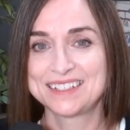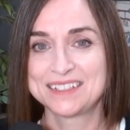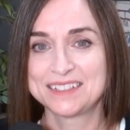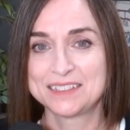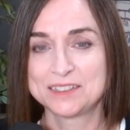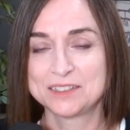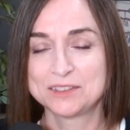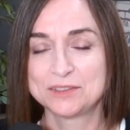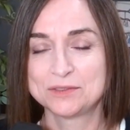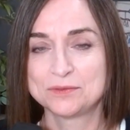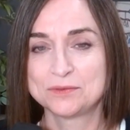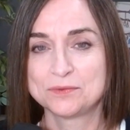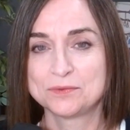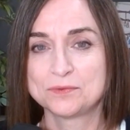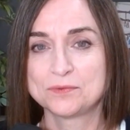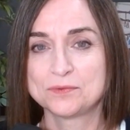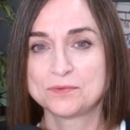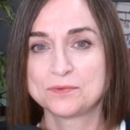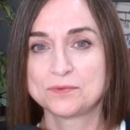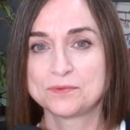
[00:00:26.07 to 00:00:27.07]

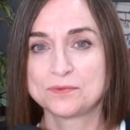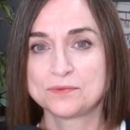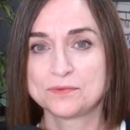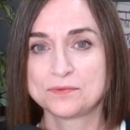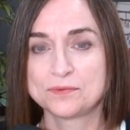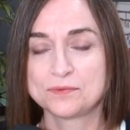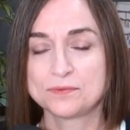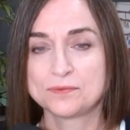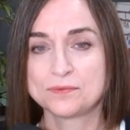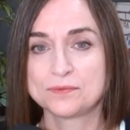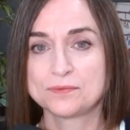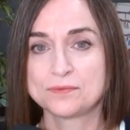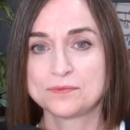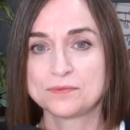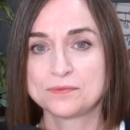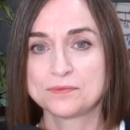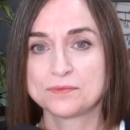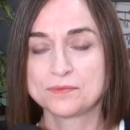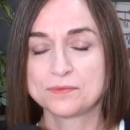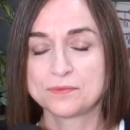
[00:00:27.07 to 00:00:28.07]

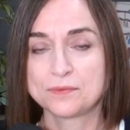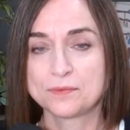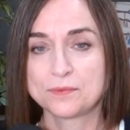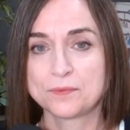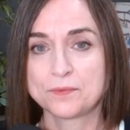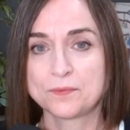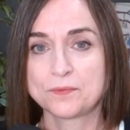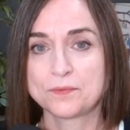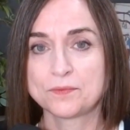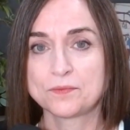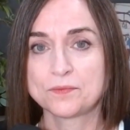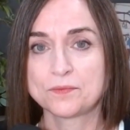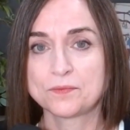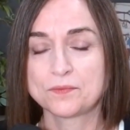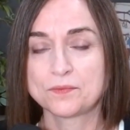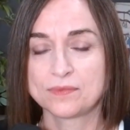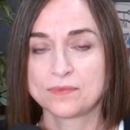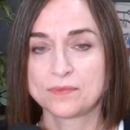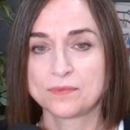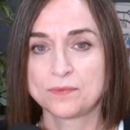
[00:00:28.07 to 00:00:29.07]

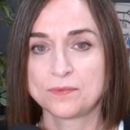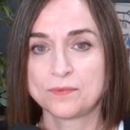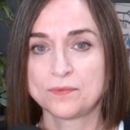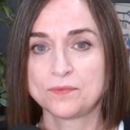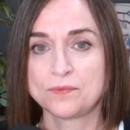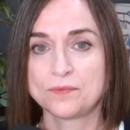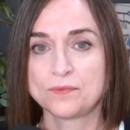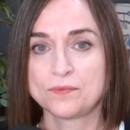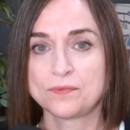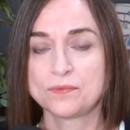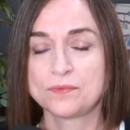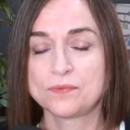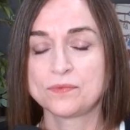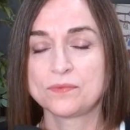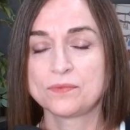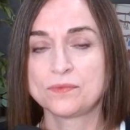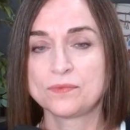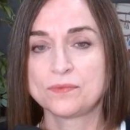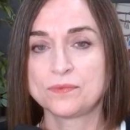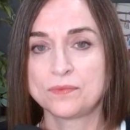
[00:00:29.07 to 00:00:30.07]

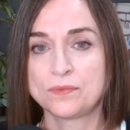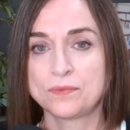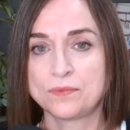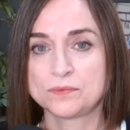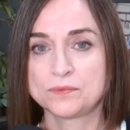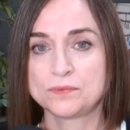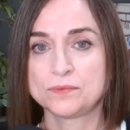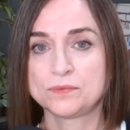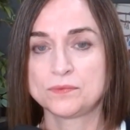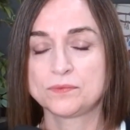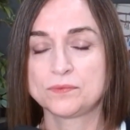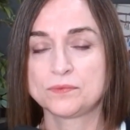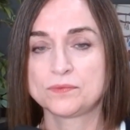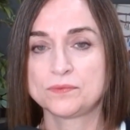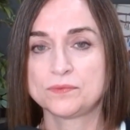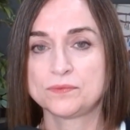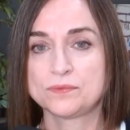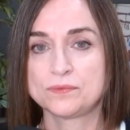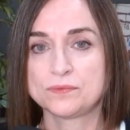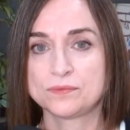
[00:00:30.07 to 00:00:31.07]

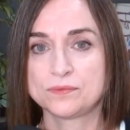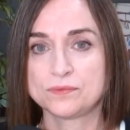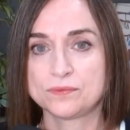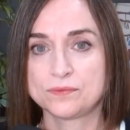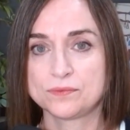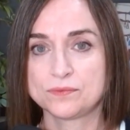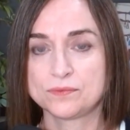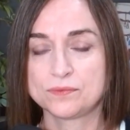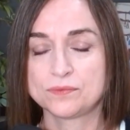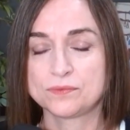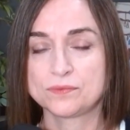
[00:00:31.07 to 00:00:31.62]
(silent)